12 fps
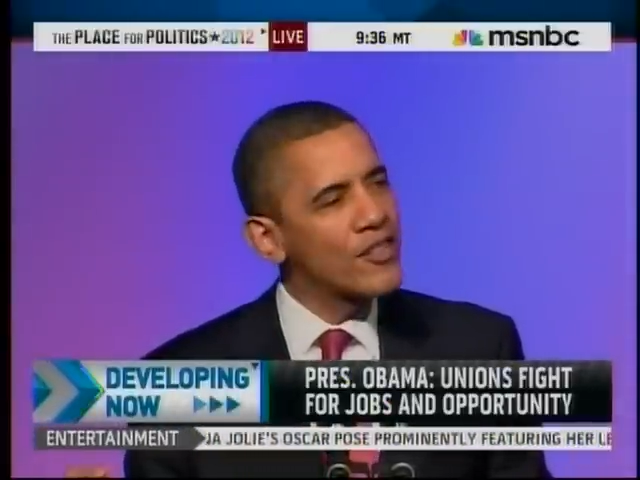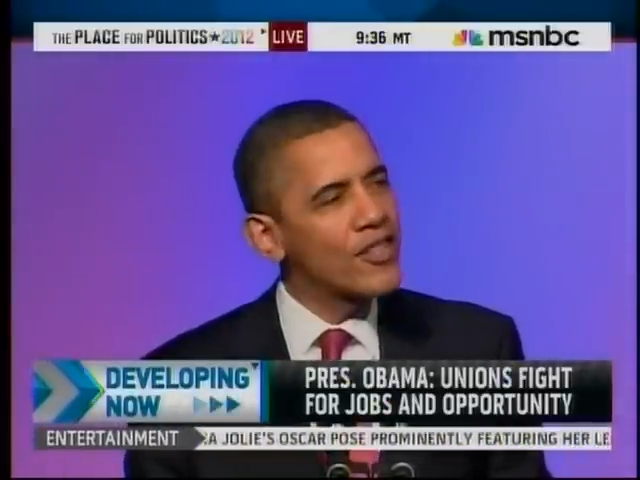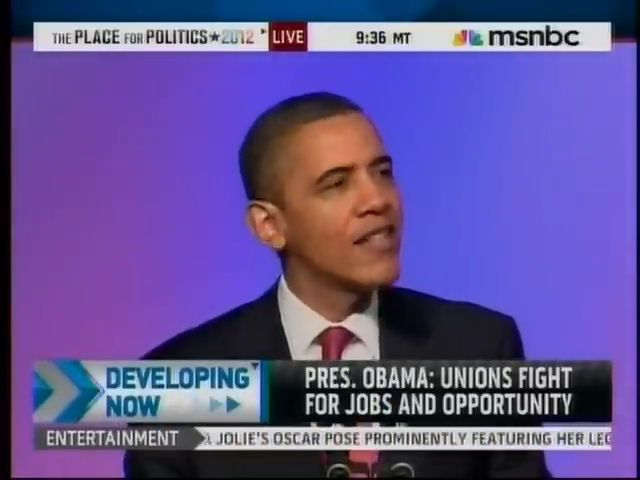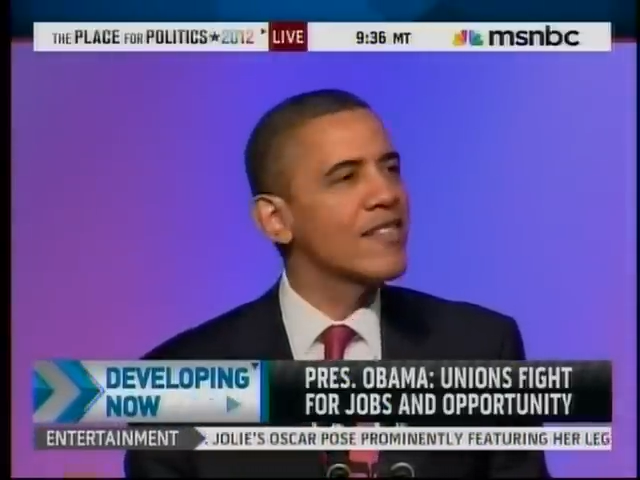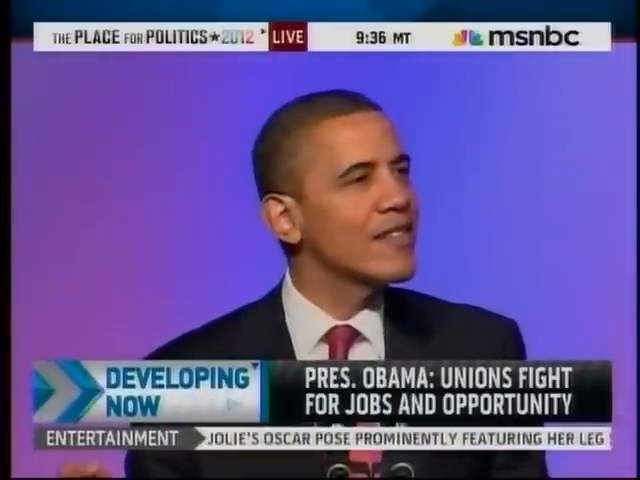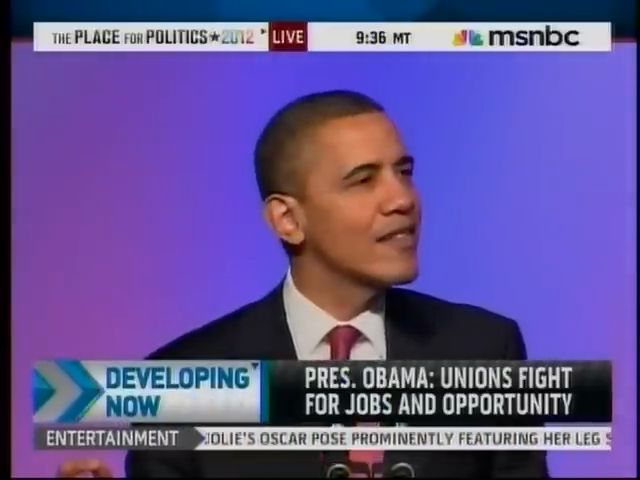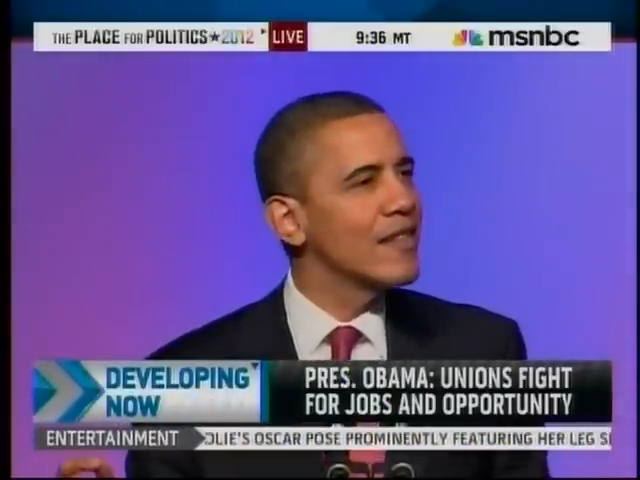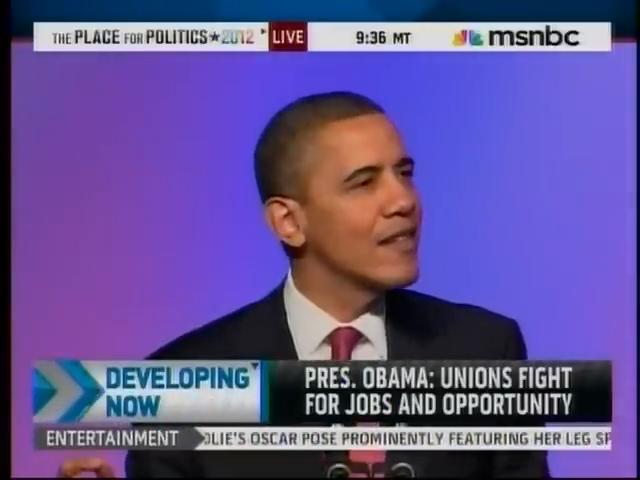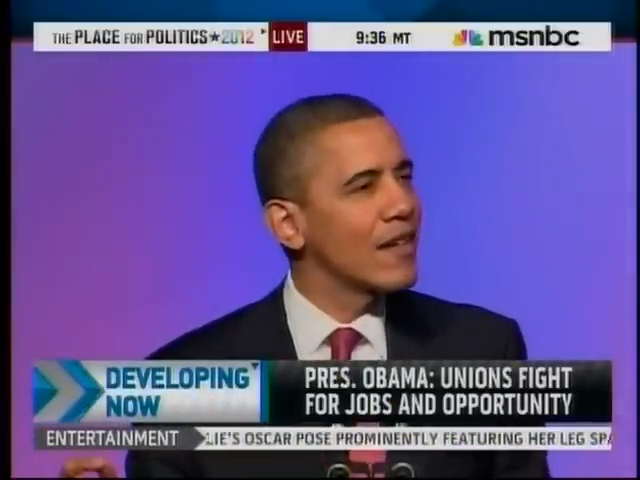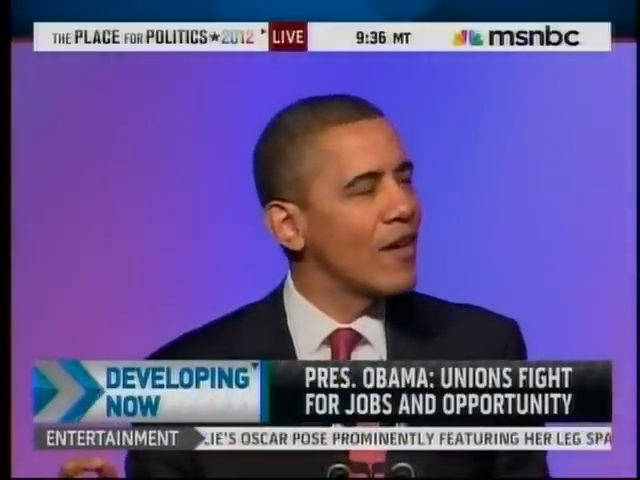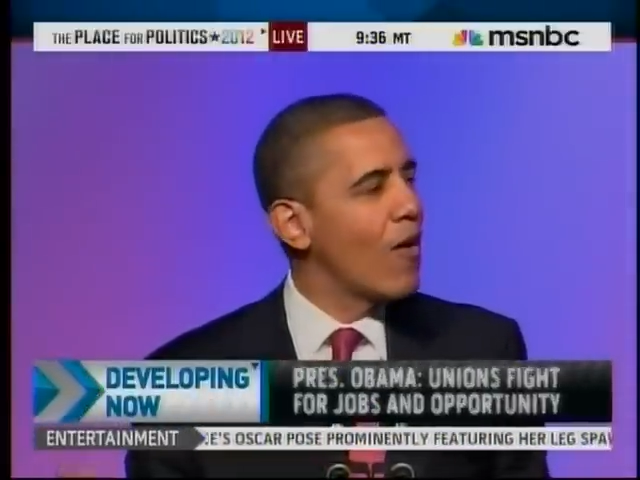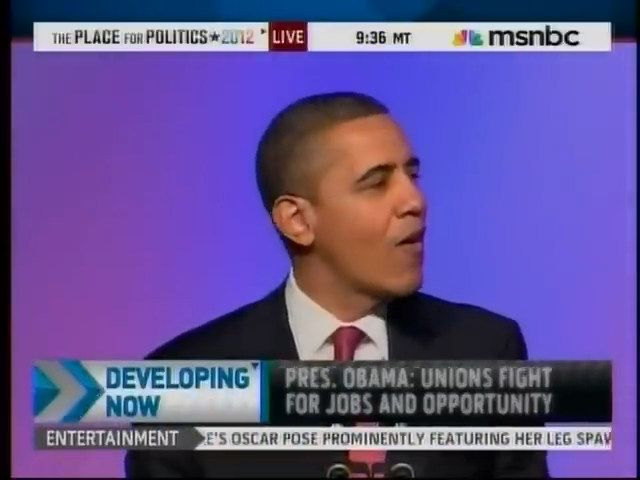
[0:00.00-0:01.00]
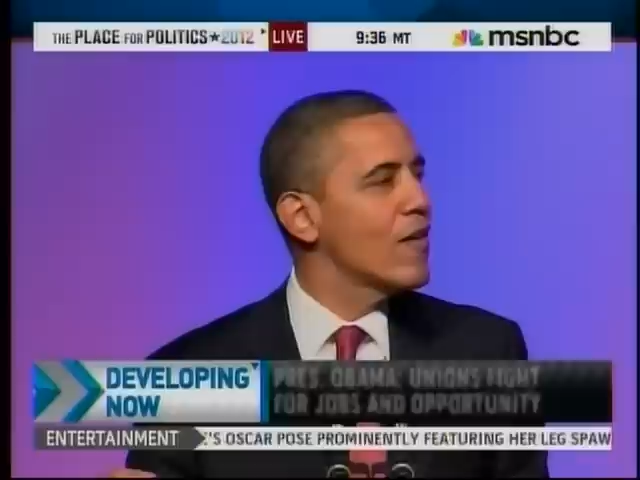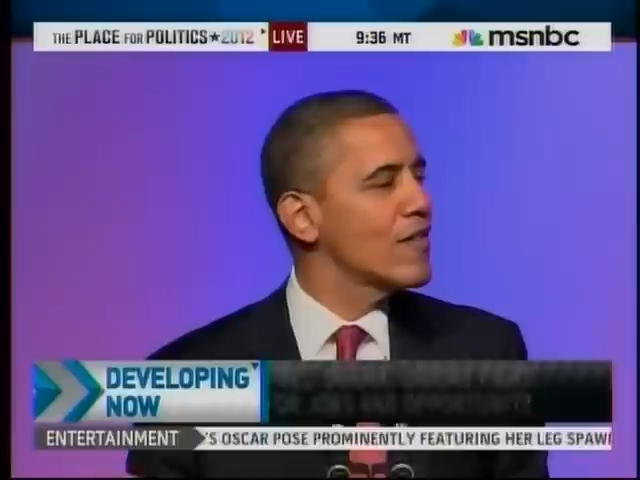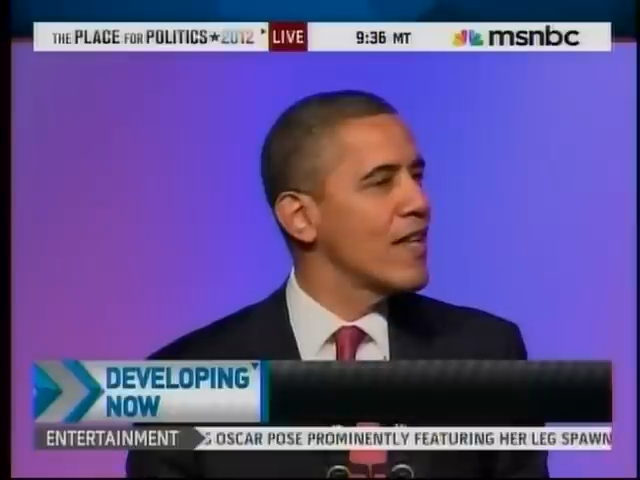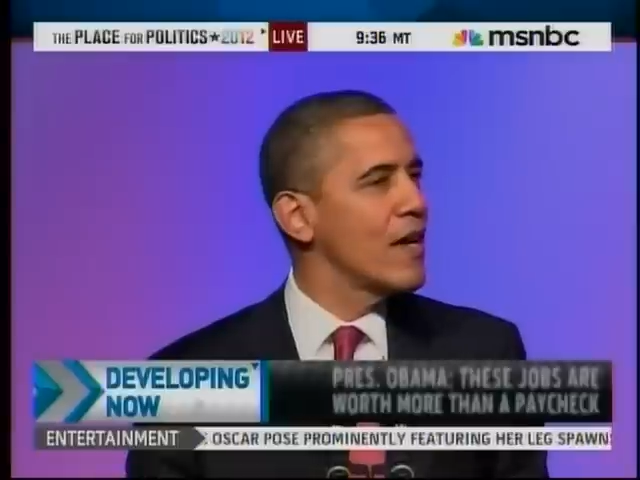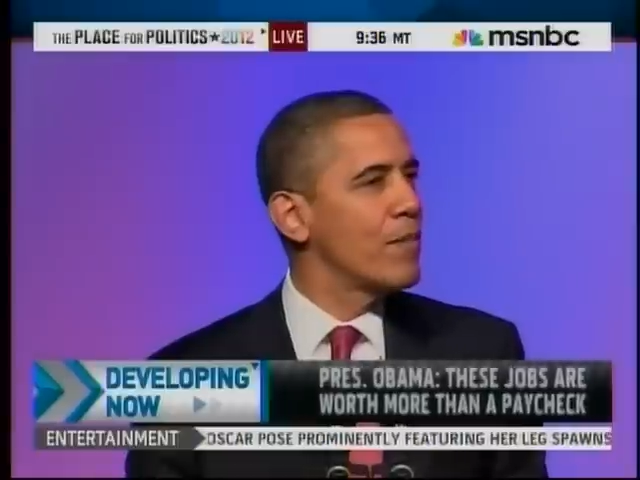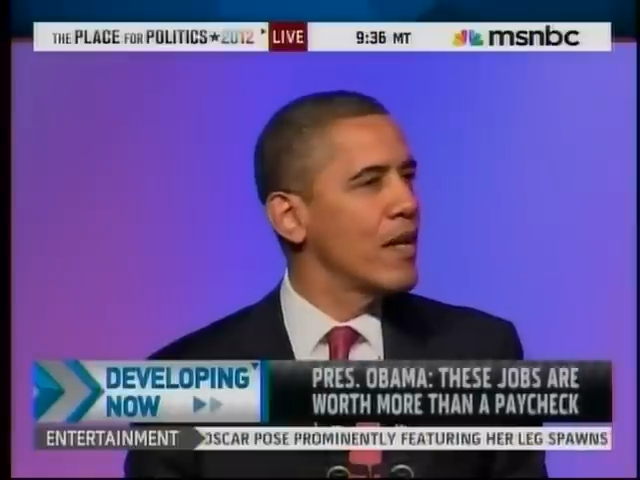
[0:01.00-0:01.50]
just the cars
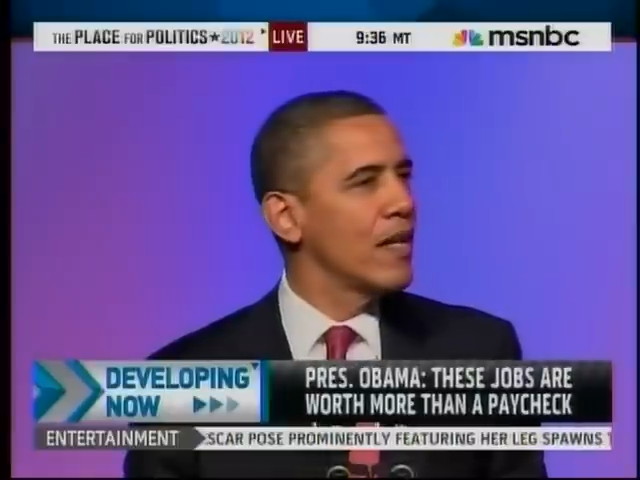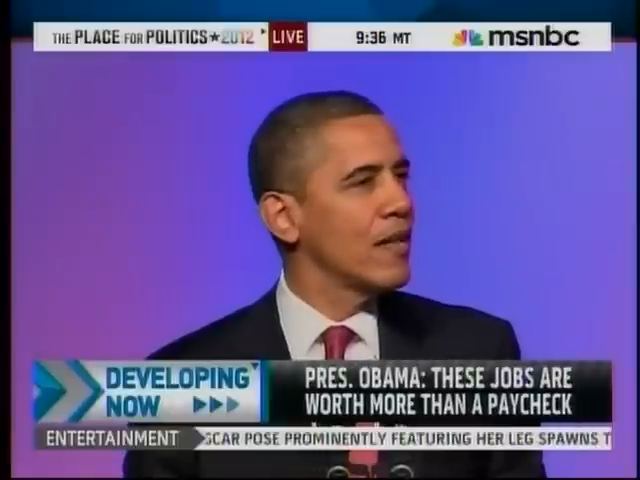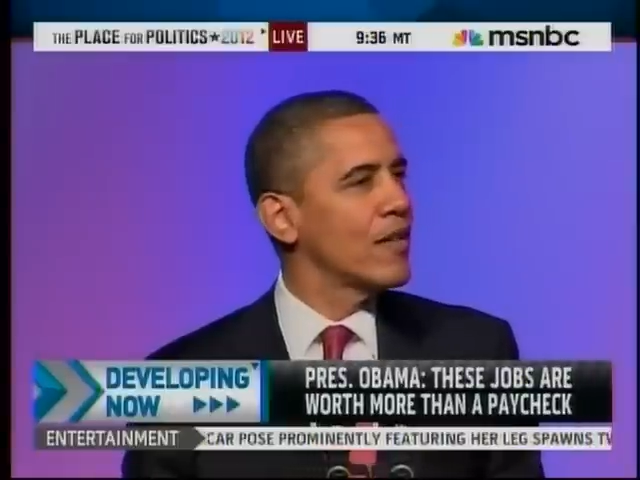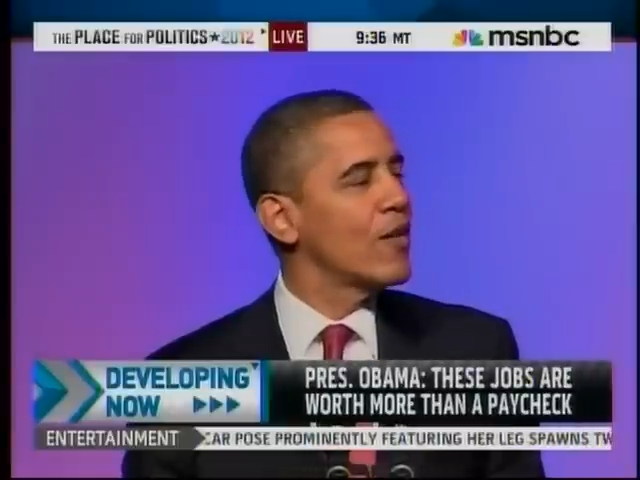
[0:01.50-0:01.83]
they build.